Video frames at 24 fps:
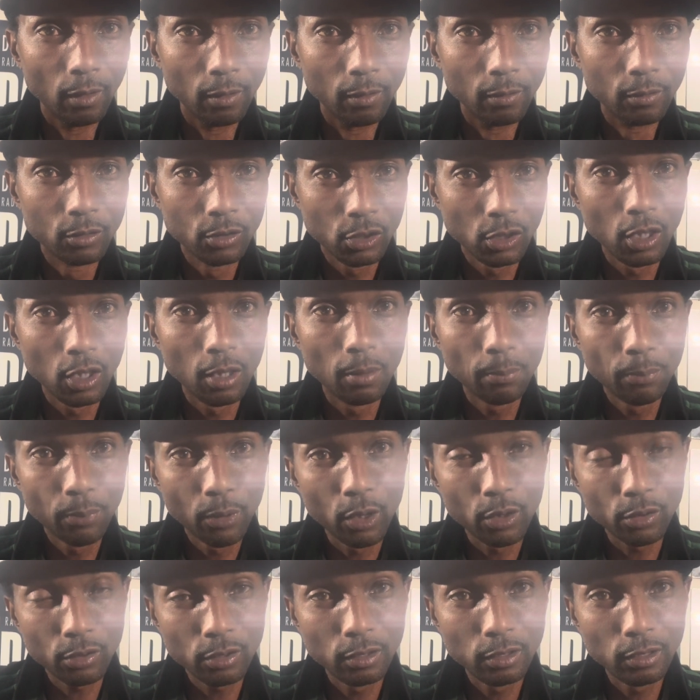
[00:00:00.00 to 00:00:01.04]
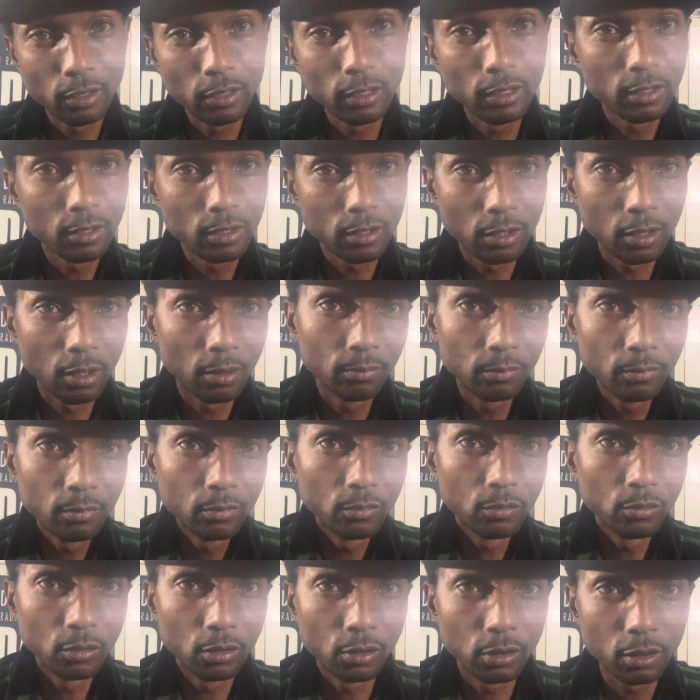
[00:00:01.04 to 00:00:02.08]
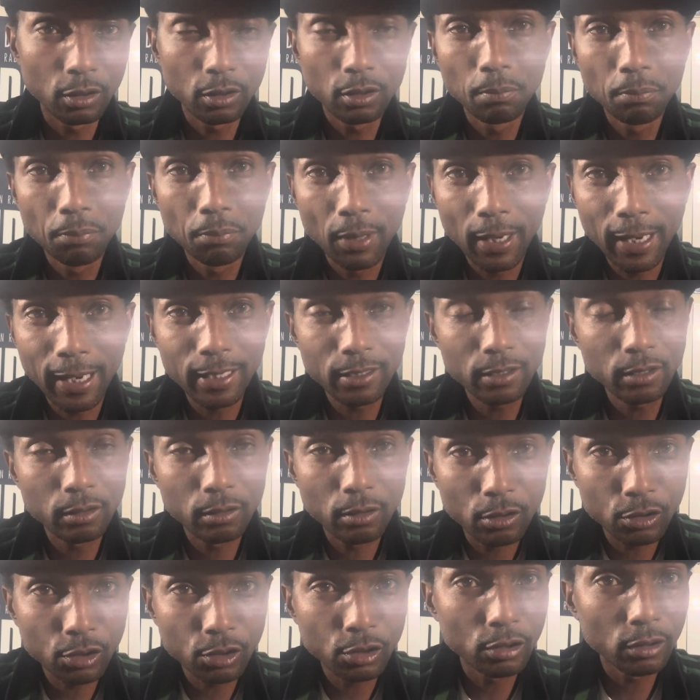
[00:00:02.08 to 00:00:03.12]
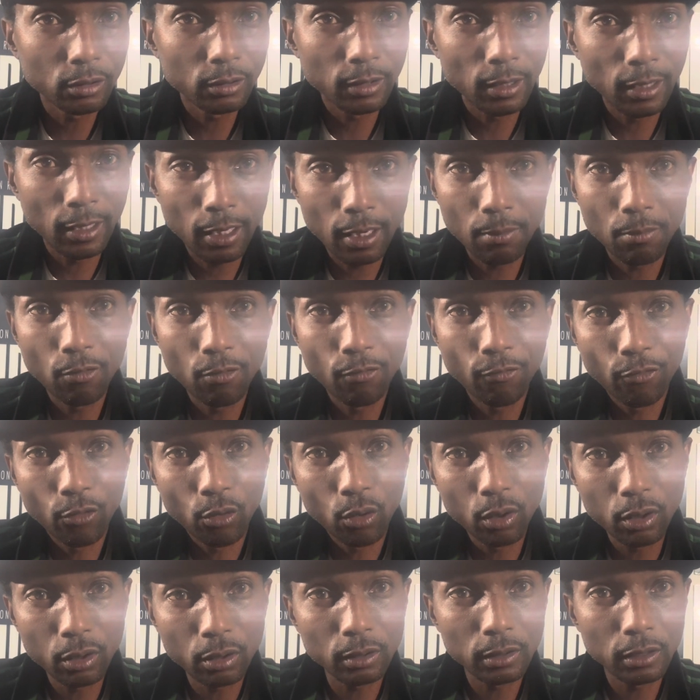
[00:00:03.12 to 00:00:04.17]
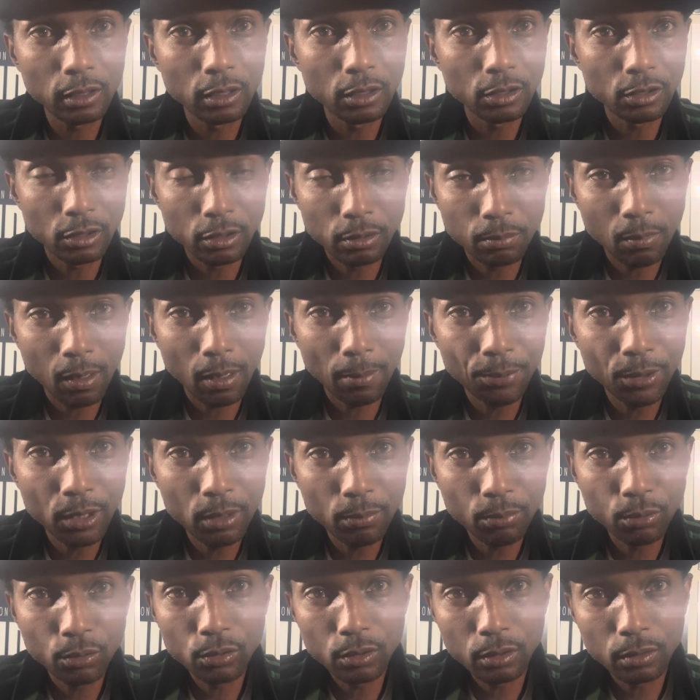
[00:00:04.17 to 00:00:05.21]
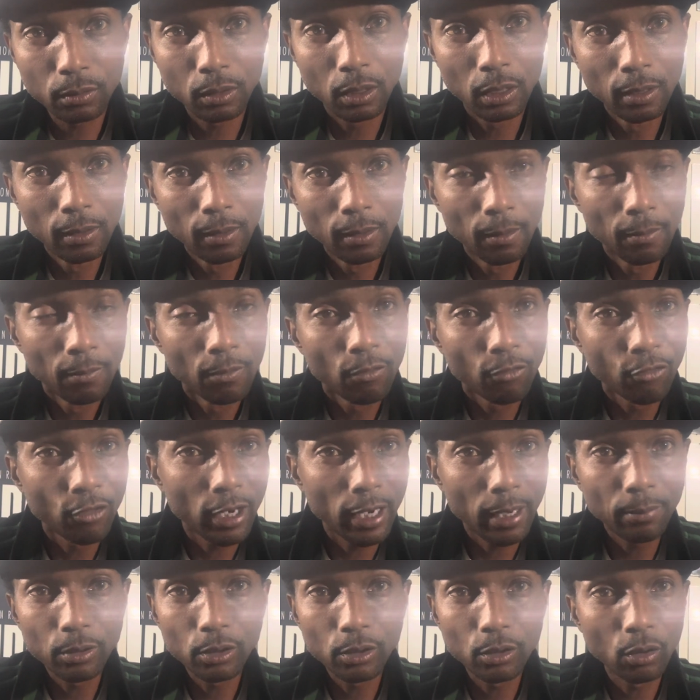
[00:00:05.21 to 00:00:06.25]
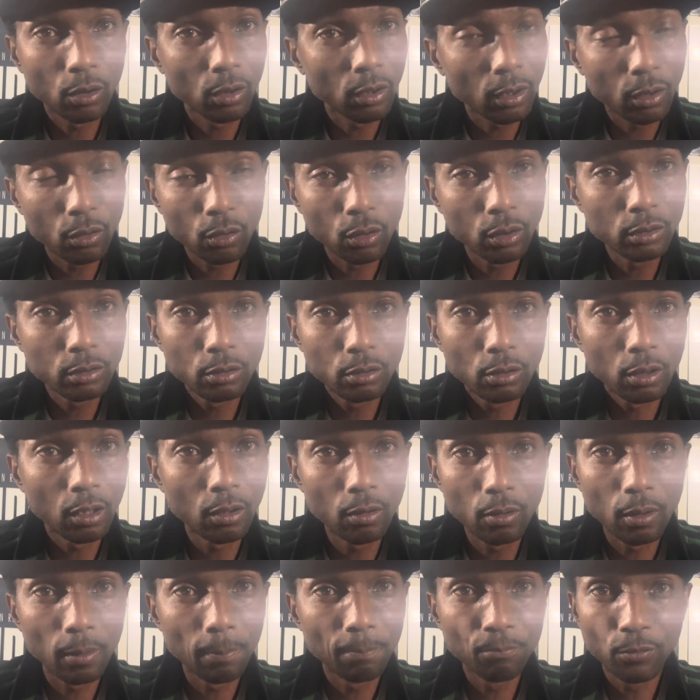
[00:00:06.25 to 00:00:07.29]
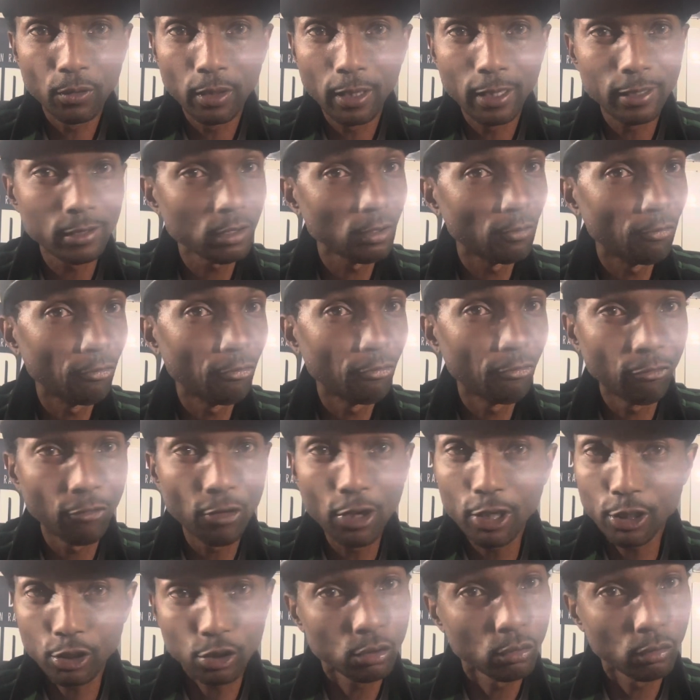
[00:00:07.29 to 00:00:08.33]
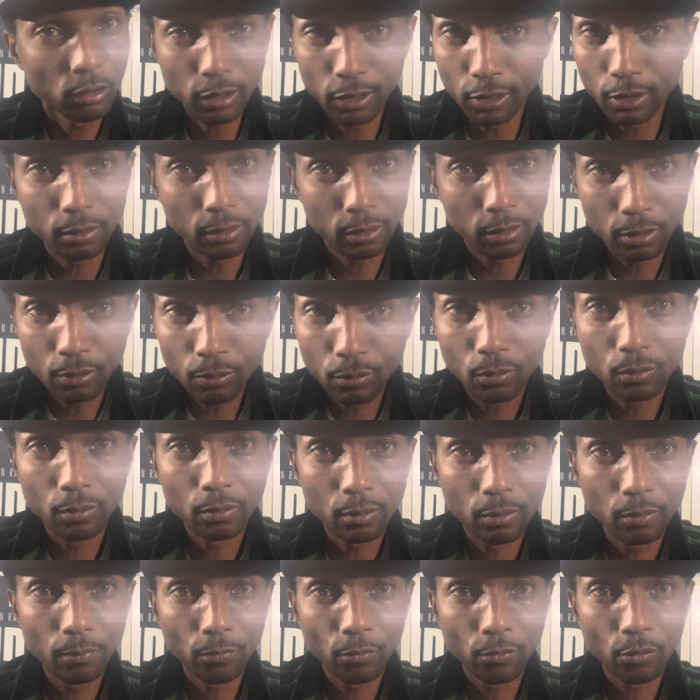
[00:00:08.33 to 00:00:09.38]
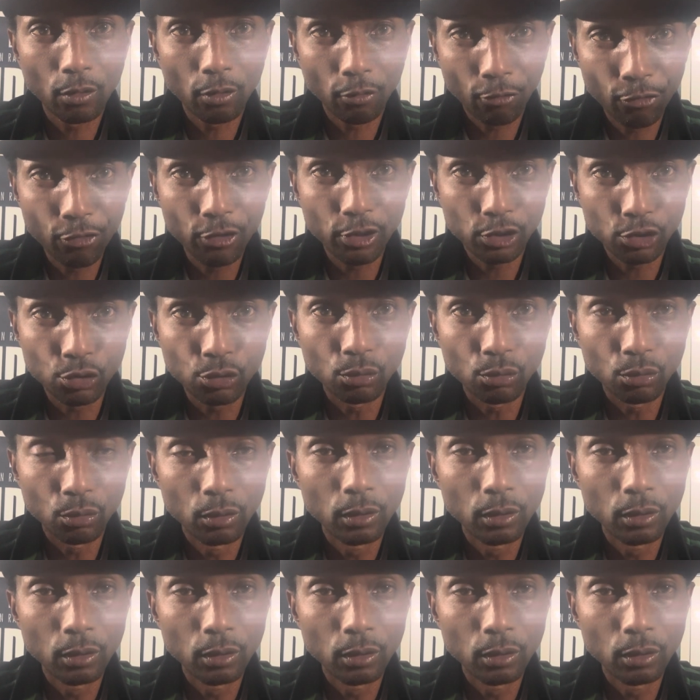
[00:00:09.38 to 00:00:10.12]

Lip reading: Some personally and some just in passing and shook their hand before because it's my people's family or you know, that's officially official.